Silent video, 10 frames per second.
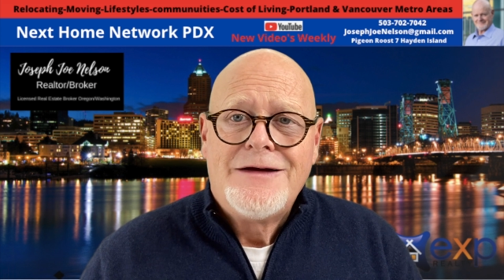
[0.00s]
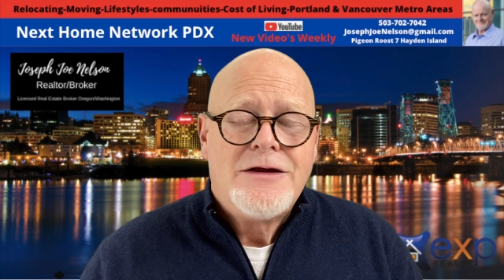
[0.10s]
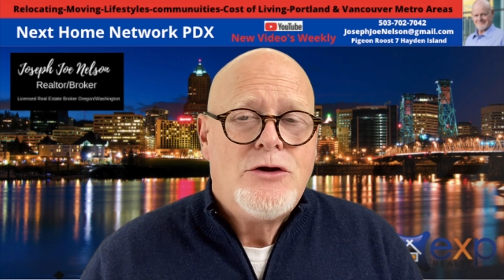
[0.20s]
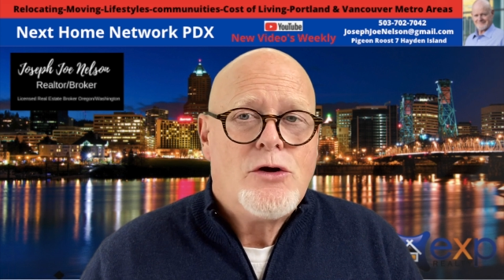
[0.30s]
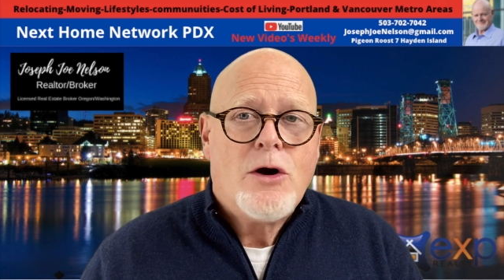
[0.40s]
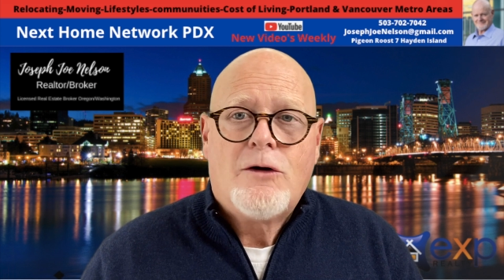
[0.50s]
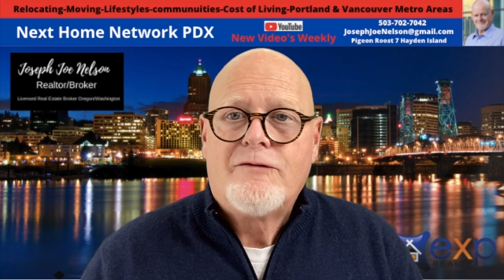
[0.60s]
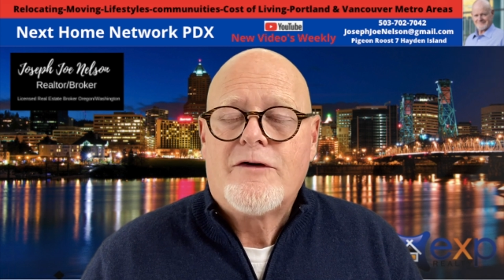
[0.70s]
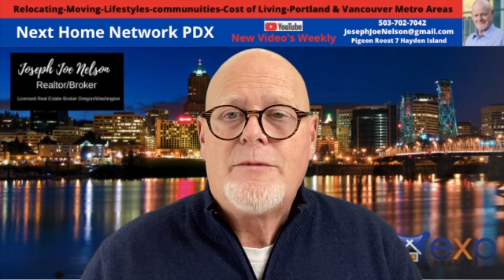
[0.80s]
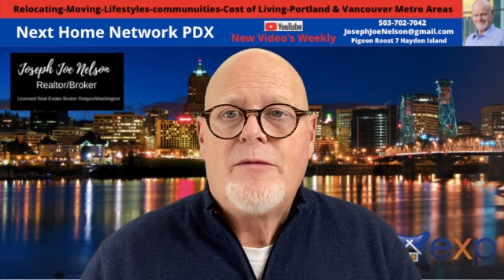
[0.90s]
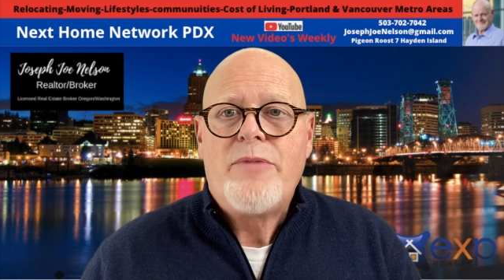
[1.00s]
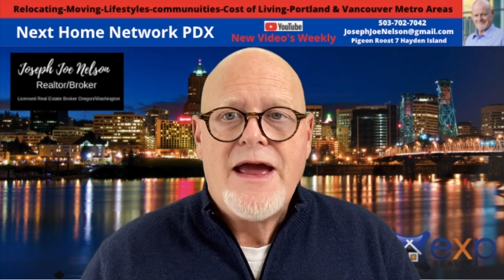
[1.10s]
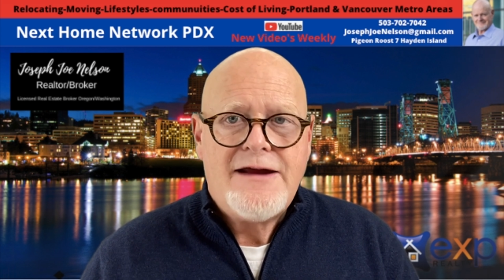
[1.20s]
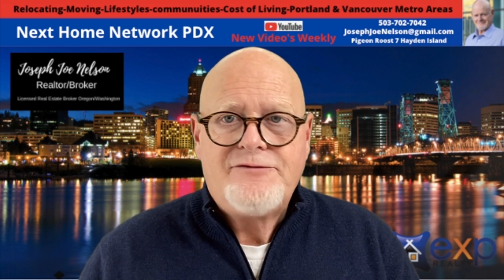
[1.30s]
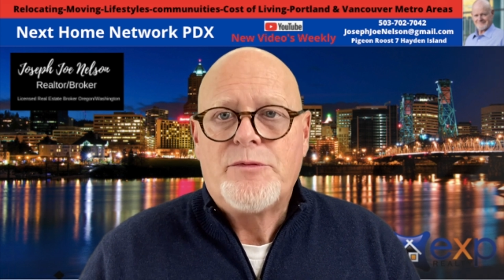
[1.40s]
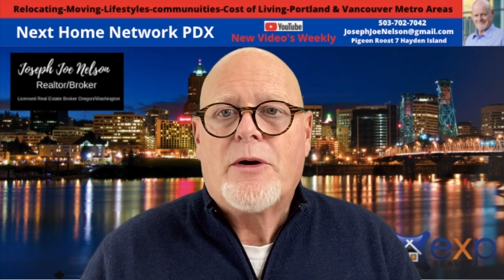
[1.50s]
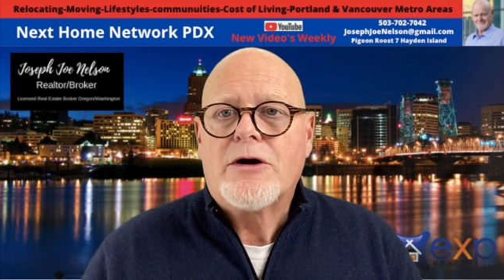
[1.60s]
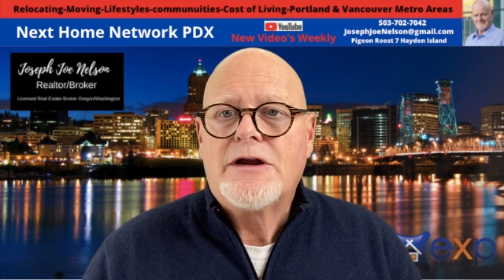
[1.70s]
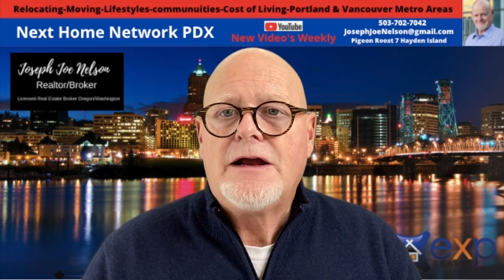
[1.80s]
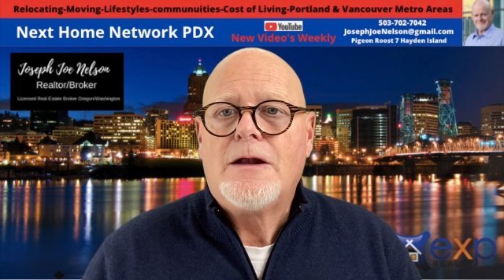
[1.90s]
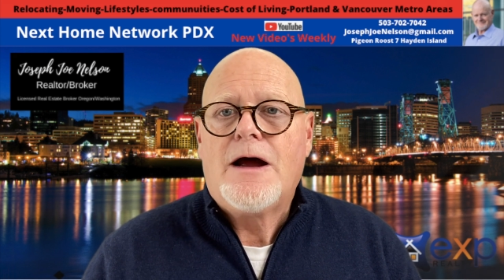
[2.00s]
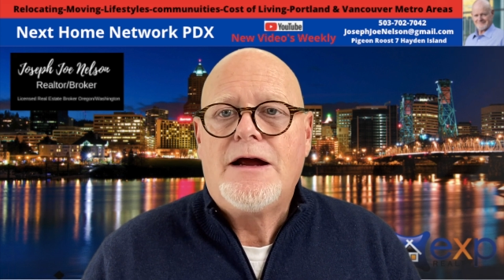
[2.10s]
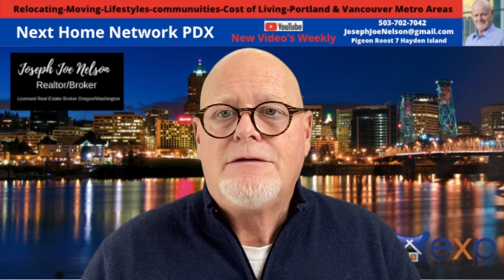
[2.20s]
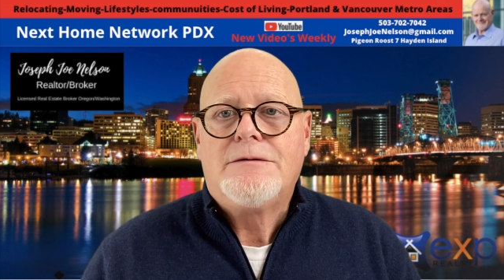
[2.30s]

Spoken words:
You go from a paved parking lot